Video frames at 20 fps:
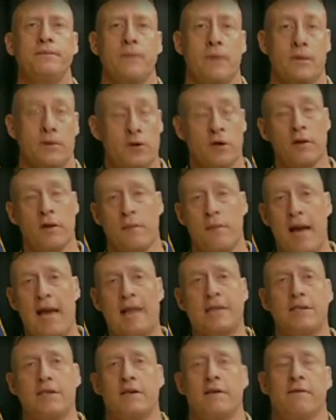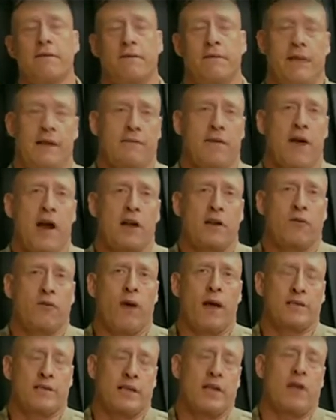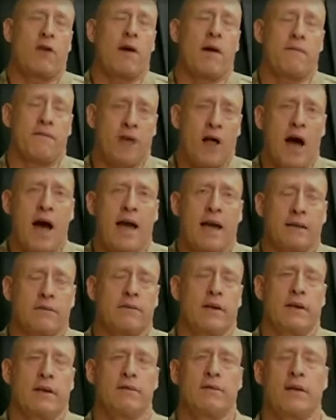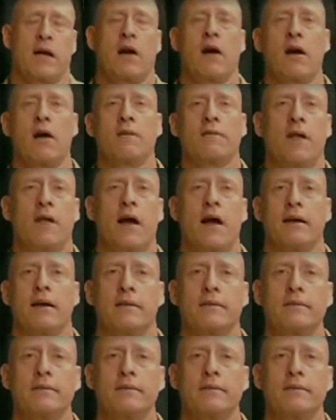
So the Apaches have, they fired twice, and they're up flying. They are up flying.